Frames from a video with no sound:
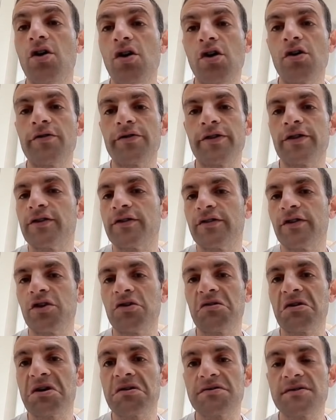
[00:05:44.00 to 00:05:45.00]
of the
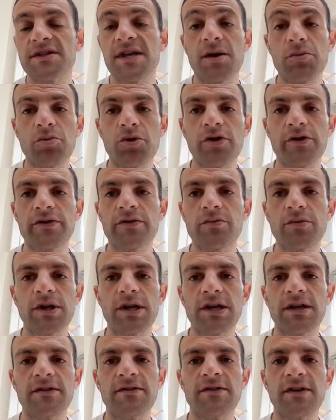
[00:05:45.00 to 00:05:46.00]
two, I would say possibly
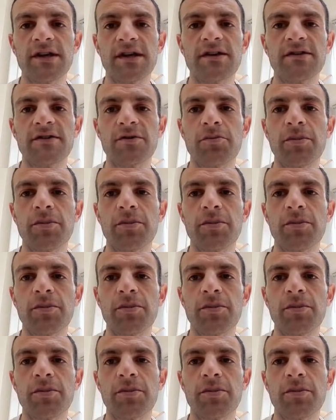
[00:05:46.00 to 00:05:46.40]
he's